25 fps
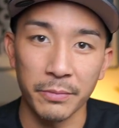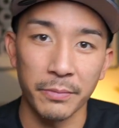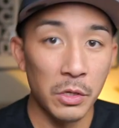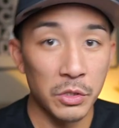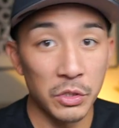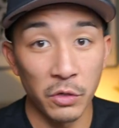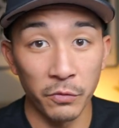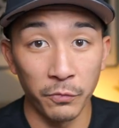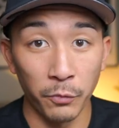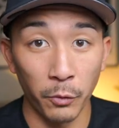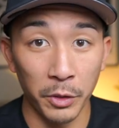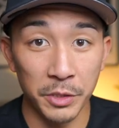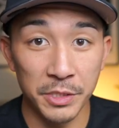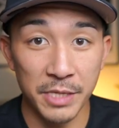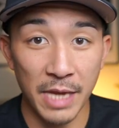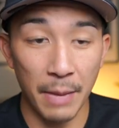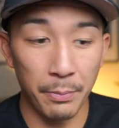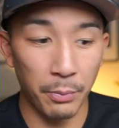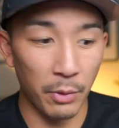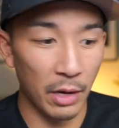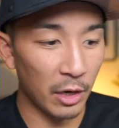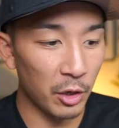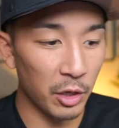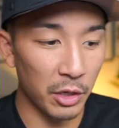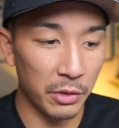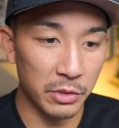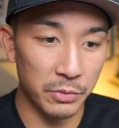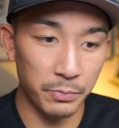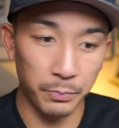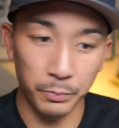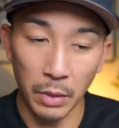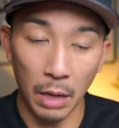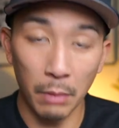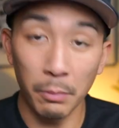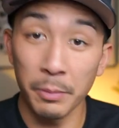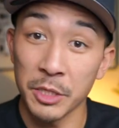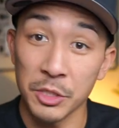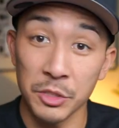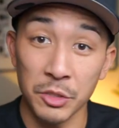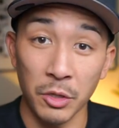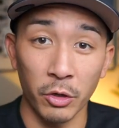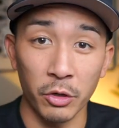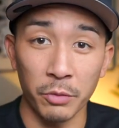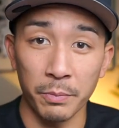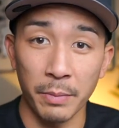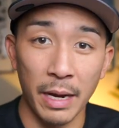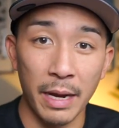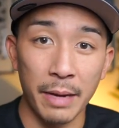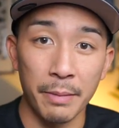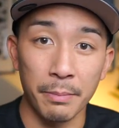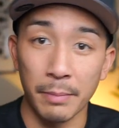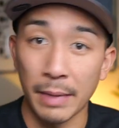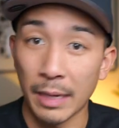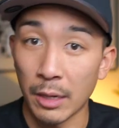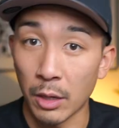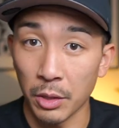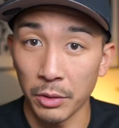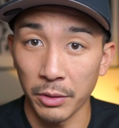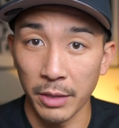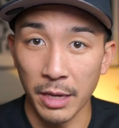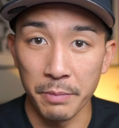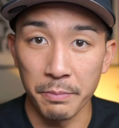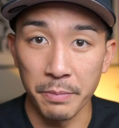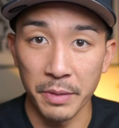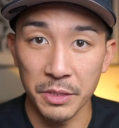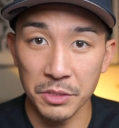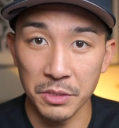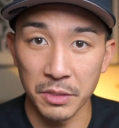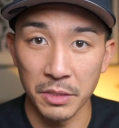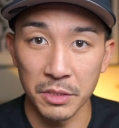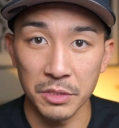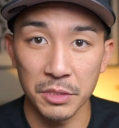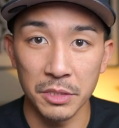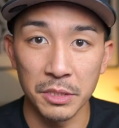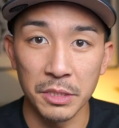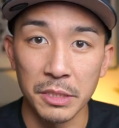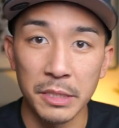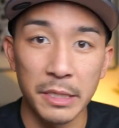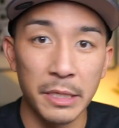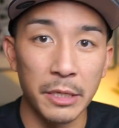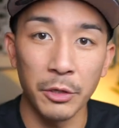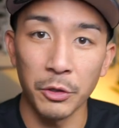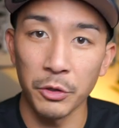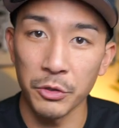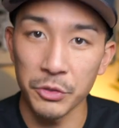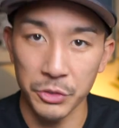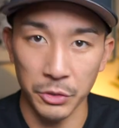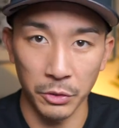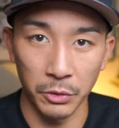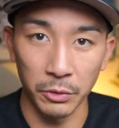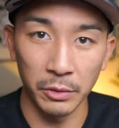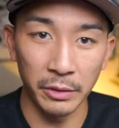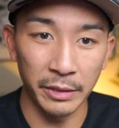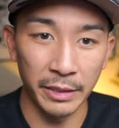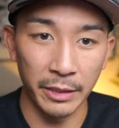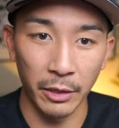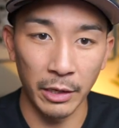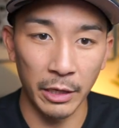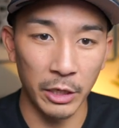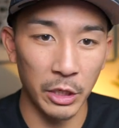So for example, I could have probably started my, my online business years earlier.